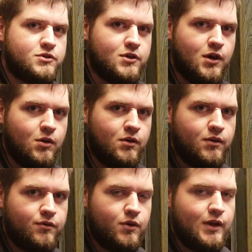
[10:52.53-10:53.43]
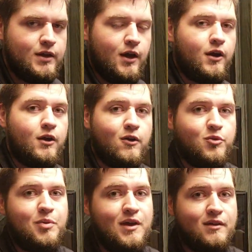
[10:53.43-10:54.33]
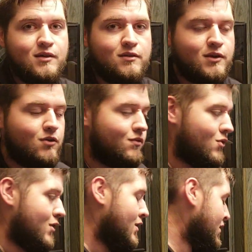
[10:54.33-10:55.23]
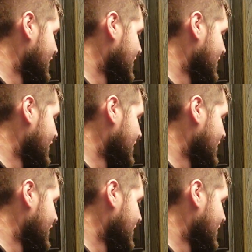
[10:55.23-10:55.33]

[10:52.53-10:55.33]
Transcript: or so for $100 a piece I'll sell them for. All